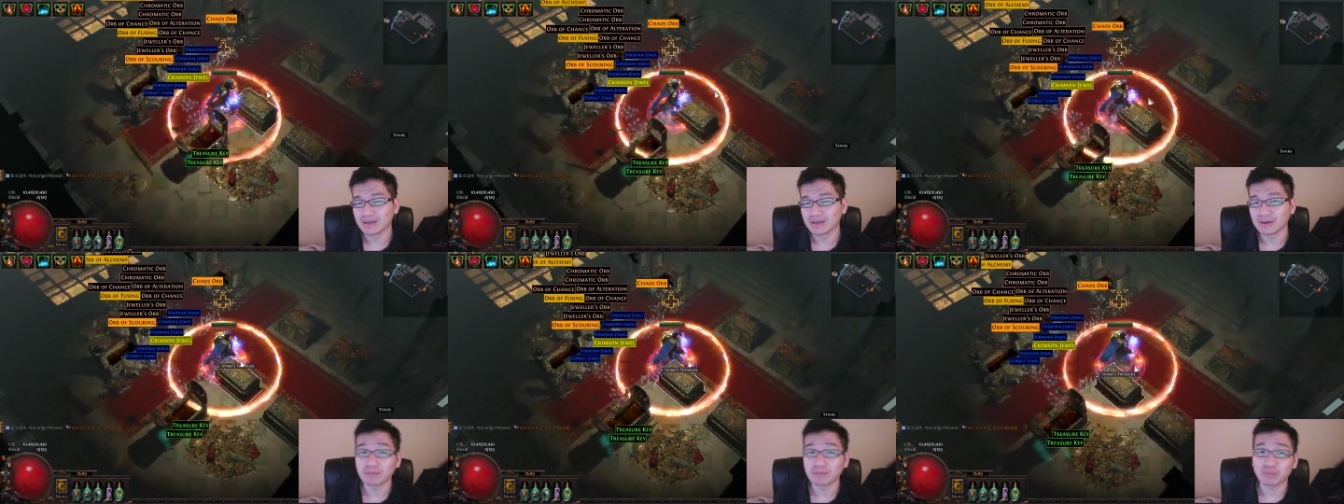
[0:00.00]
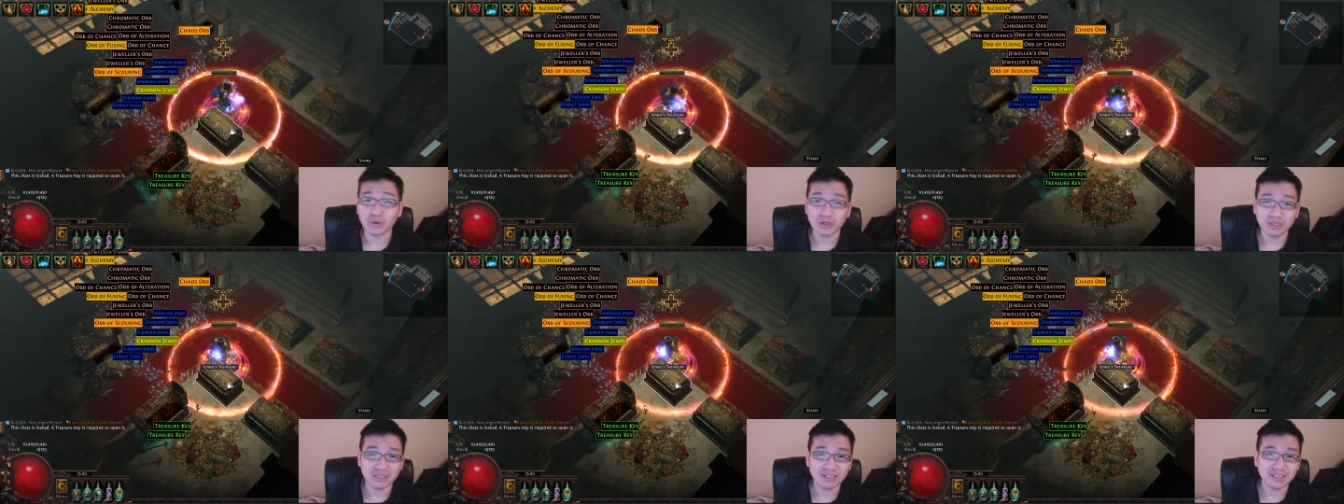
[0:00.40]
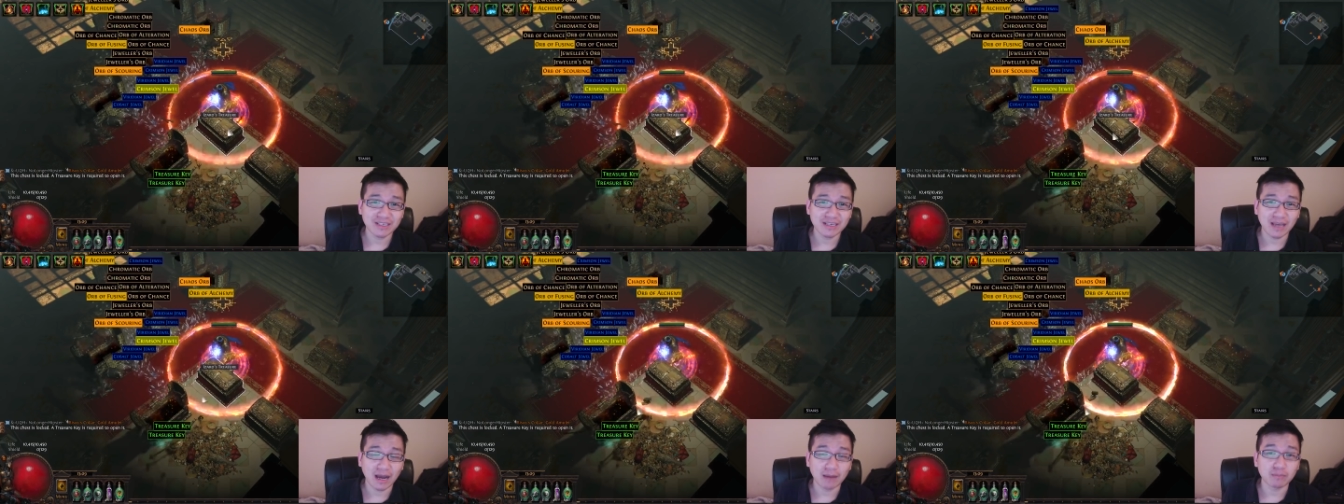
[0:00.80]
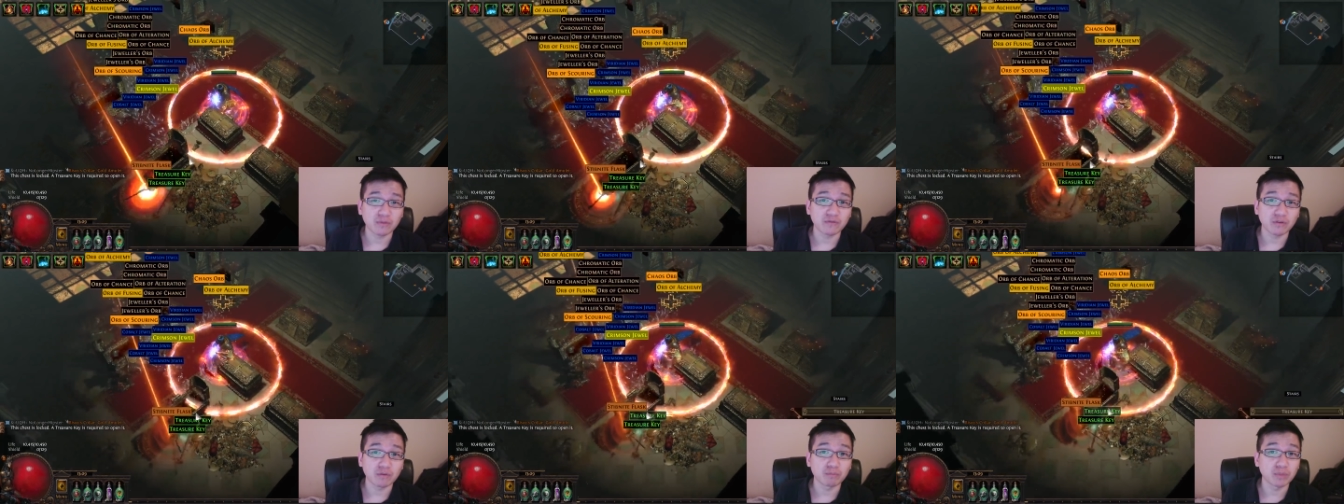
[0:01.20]
Uh, personally, I
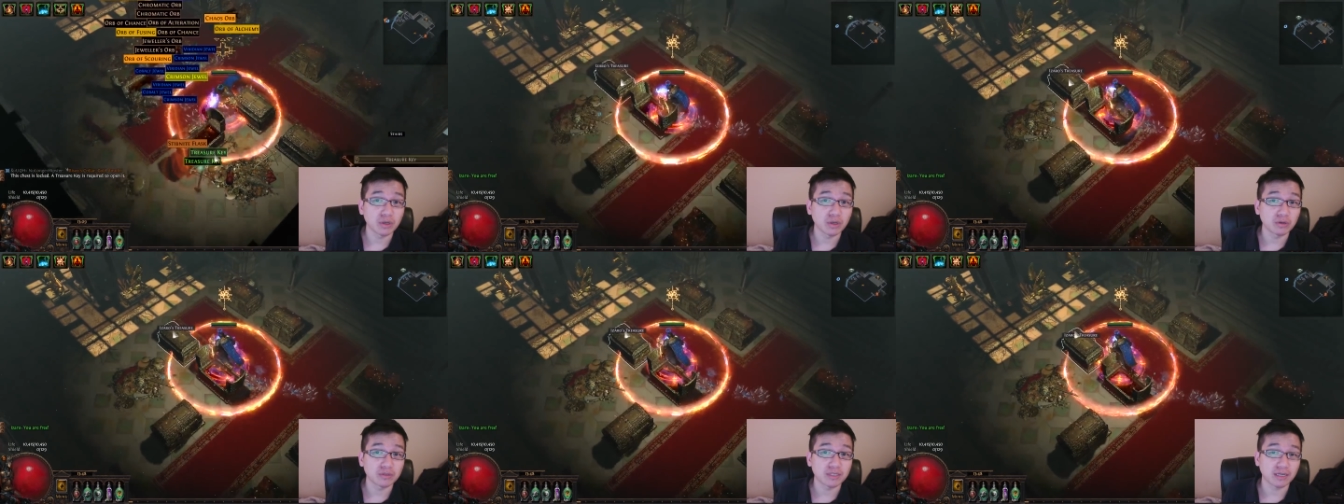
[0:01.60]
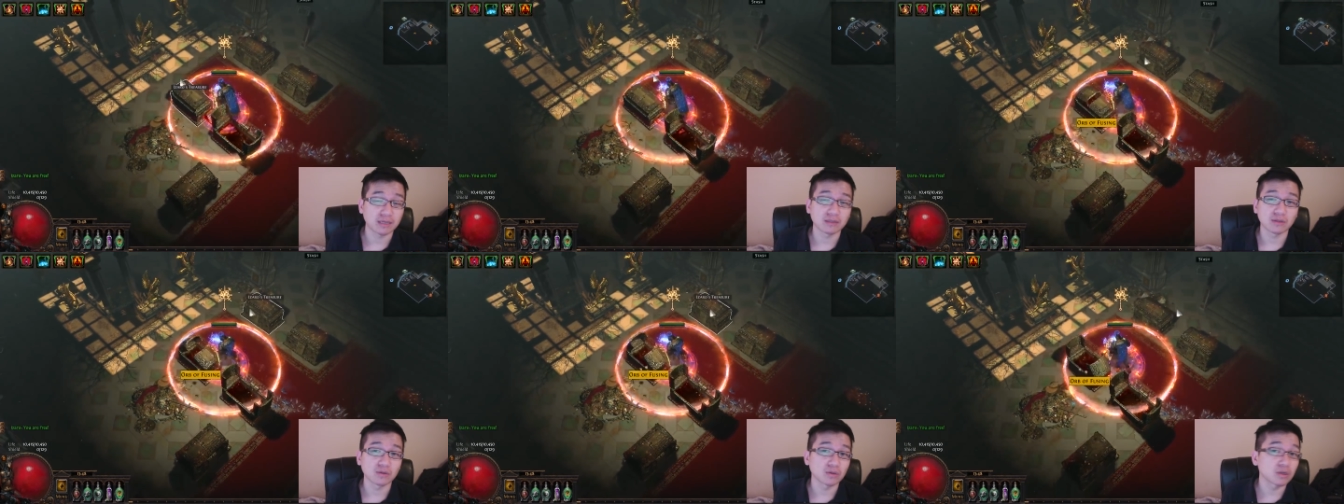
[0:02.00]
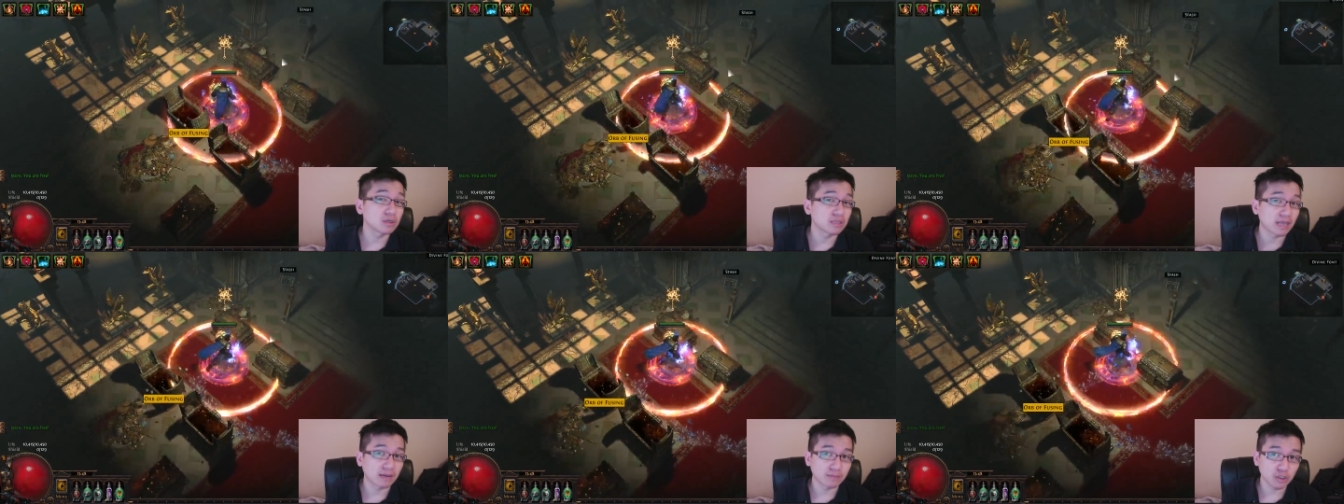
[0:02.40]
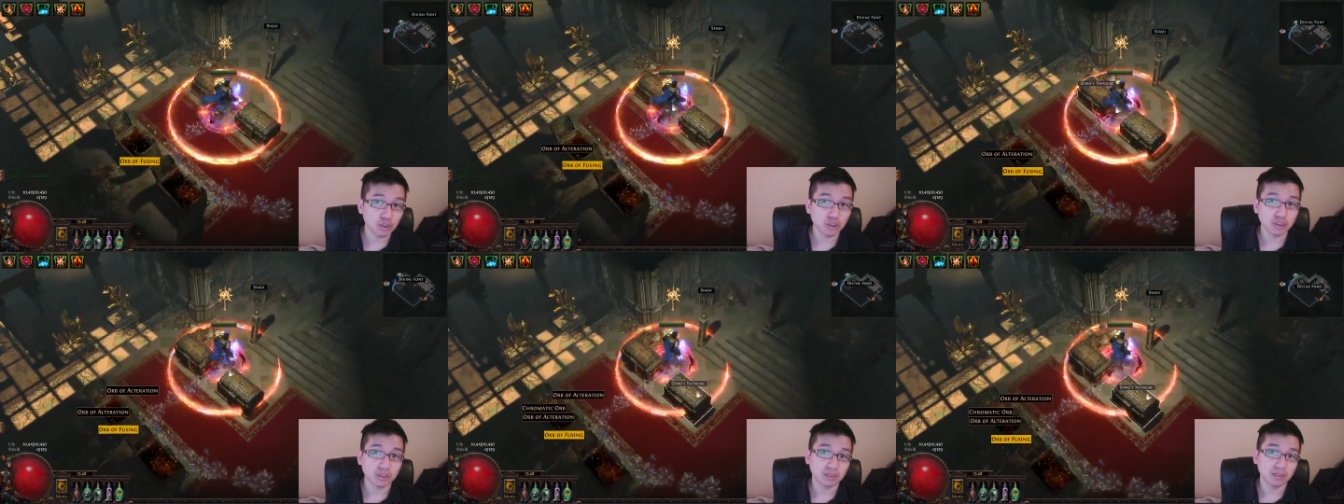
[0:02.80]
prefer builds that can do good
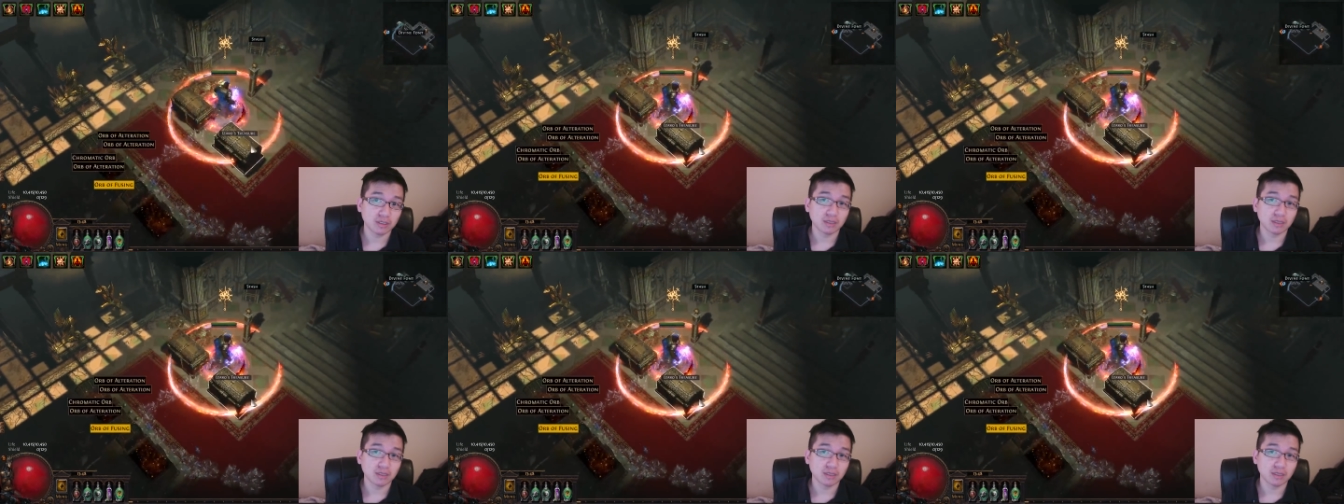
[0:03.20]
damage,